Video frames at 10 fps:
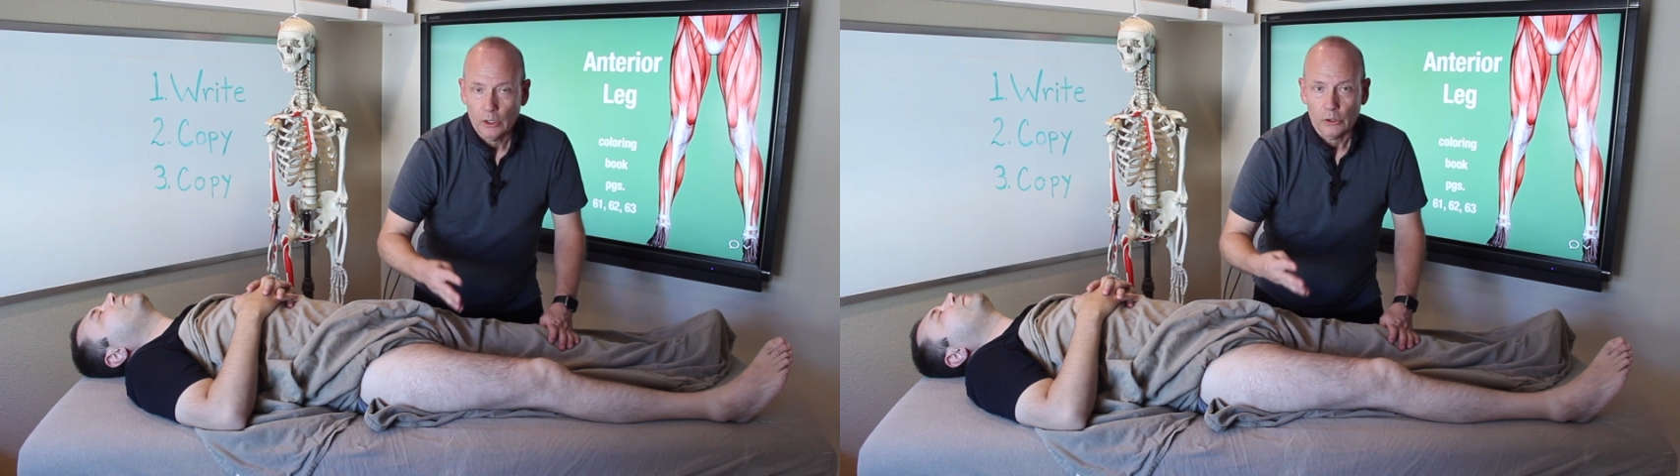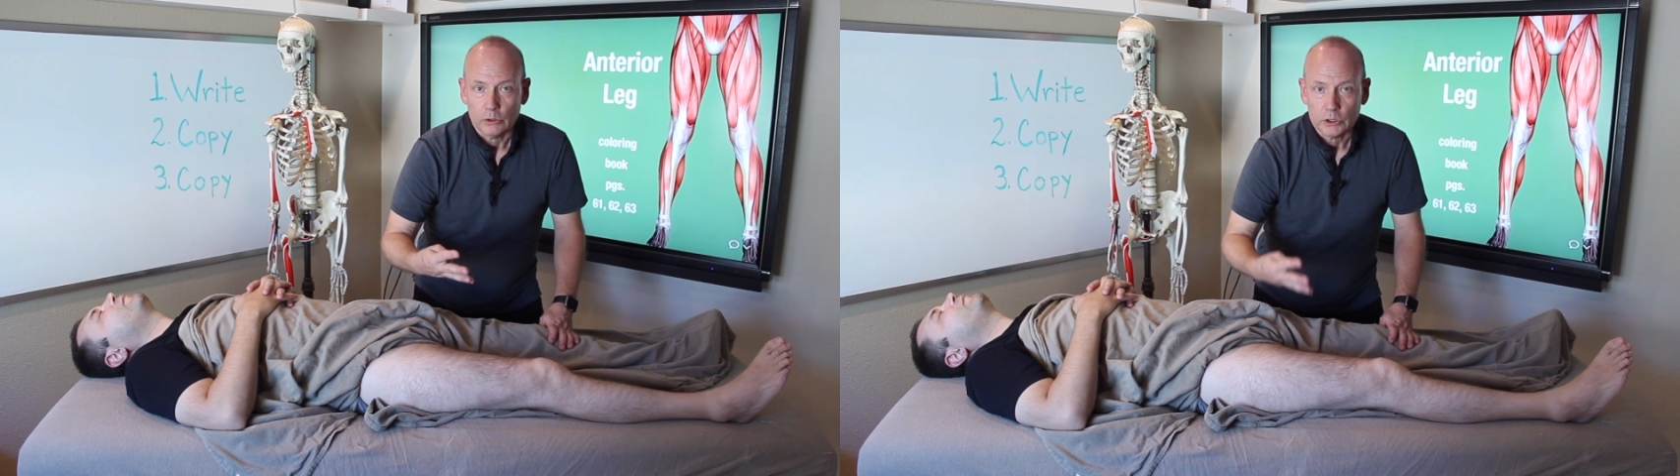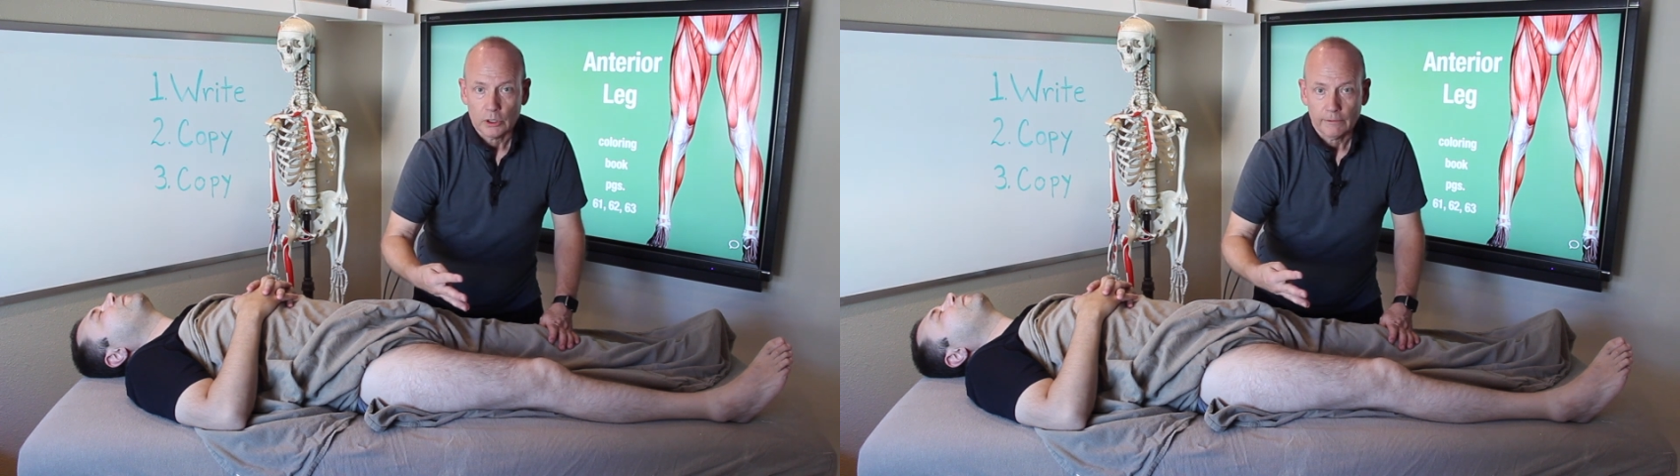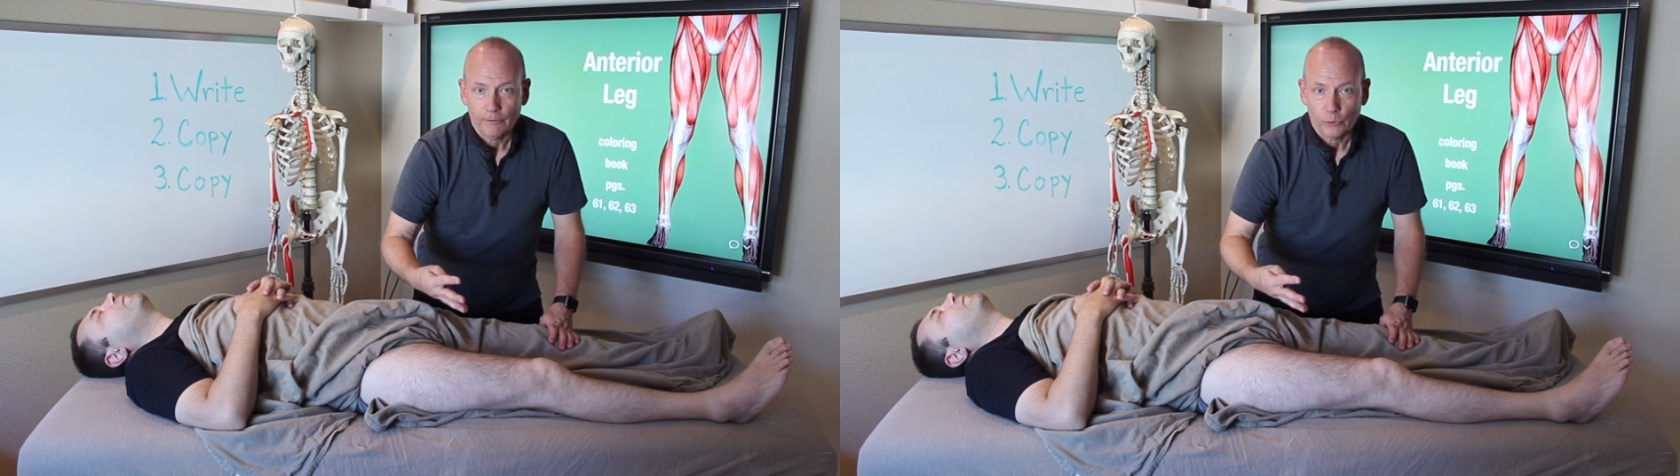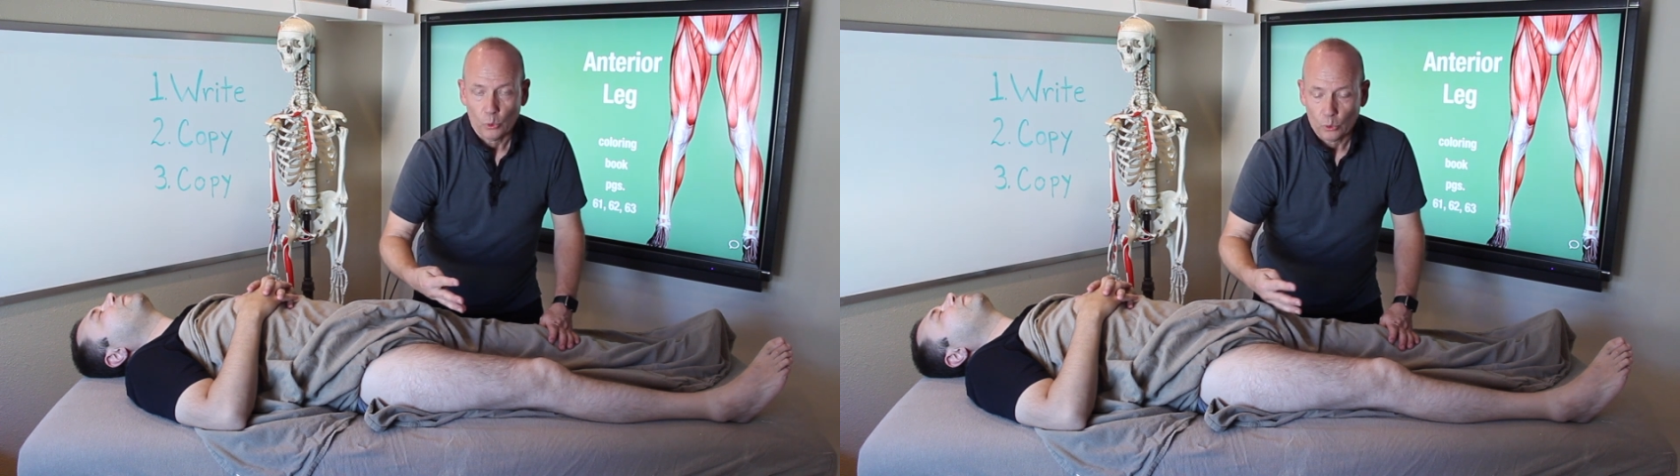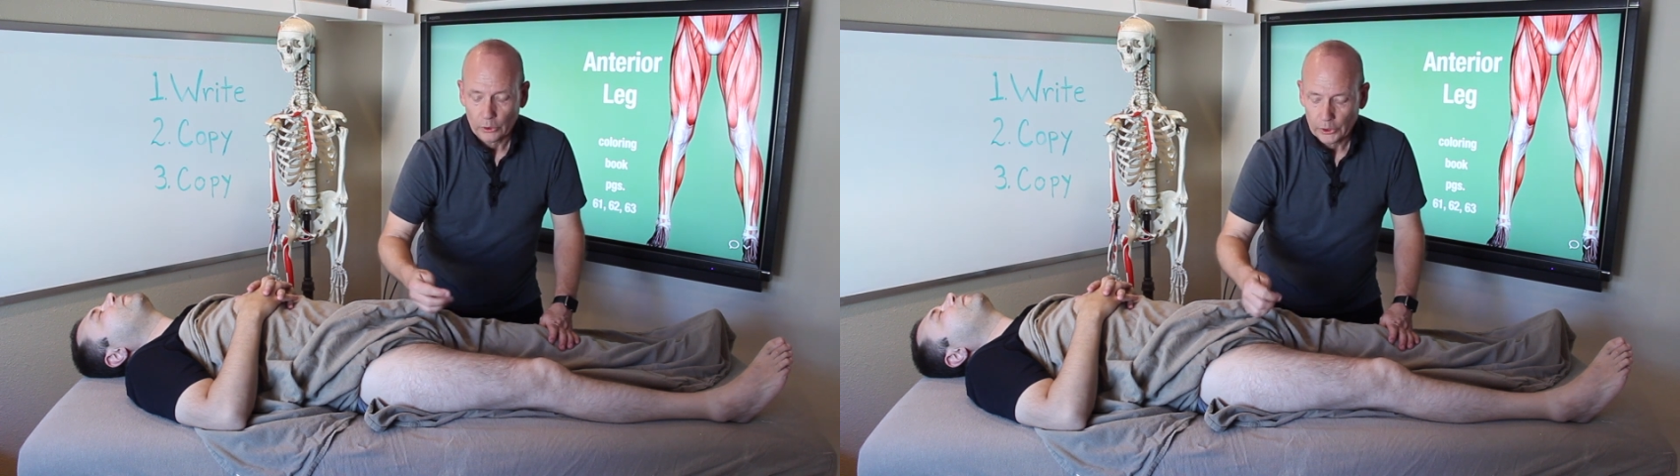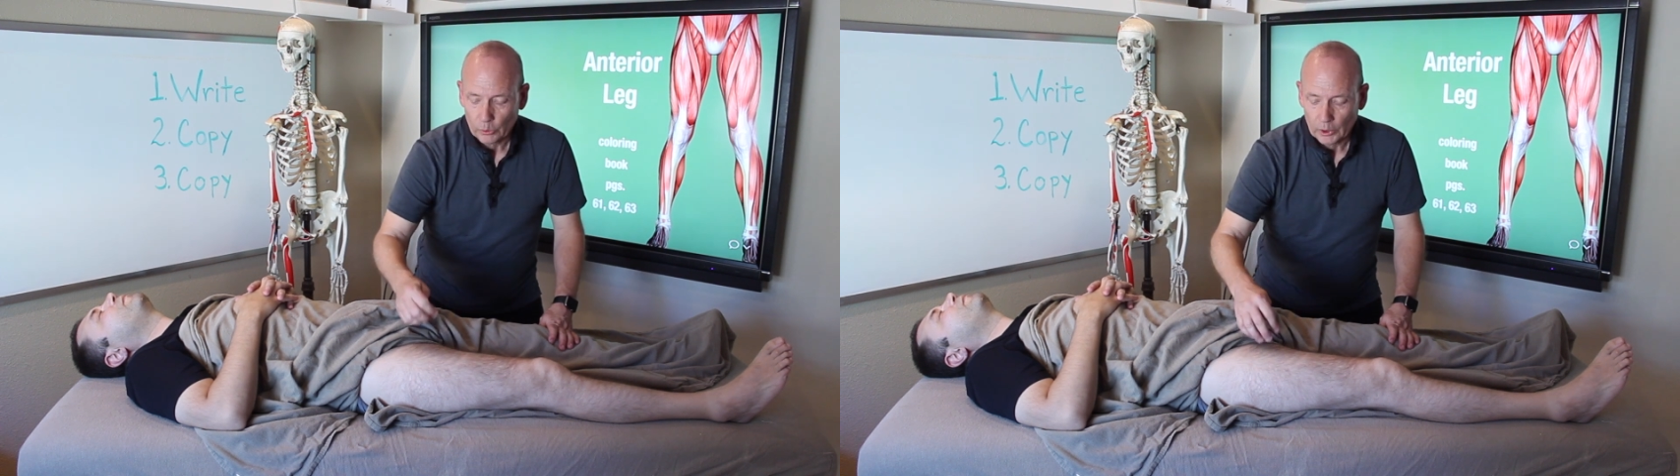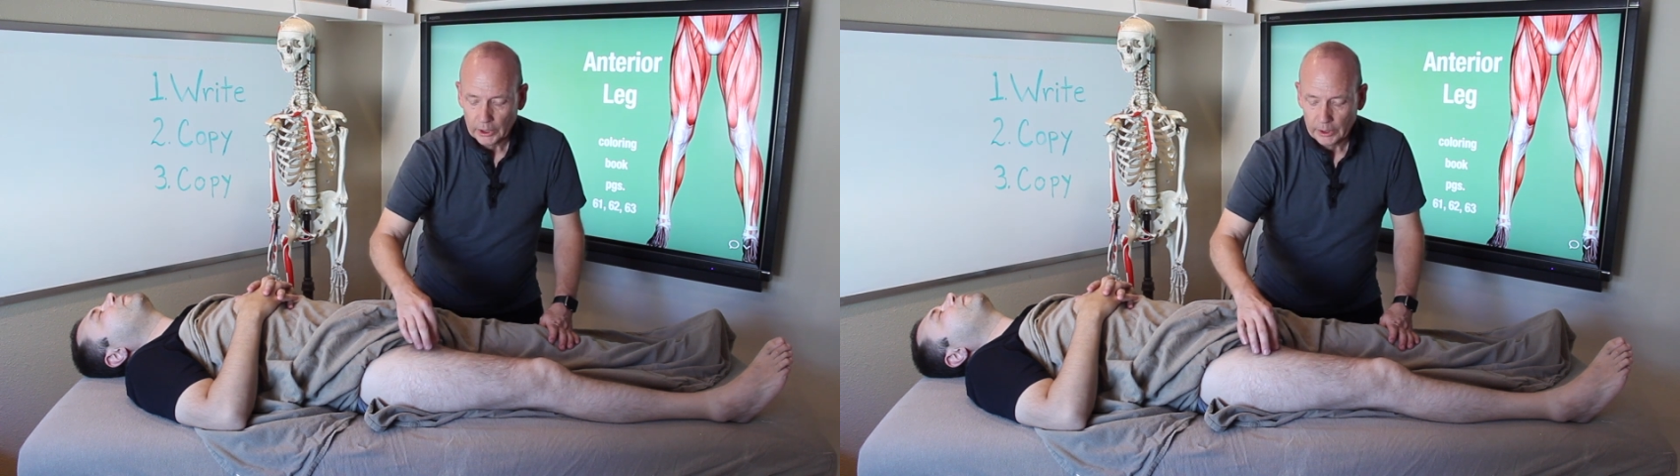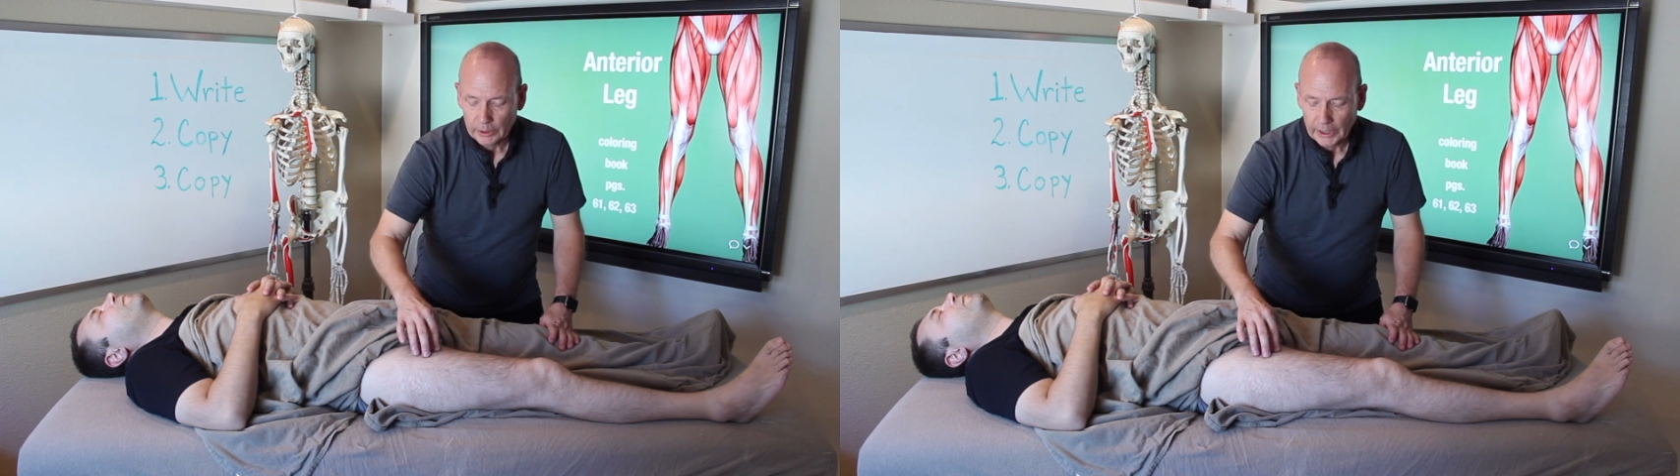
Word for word: Those are the four that we're going to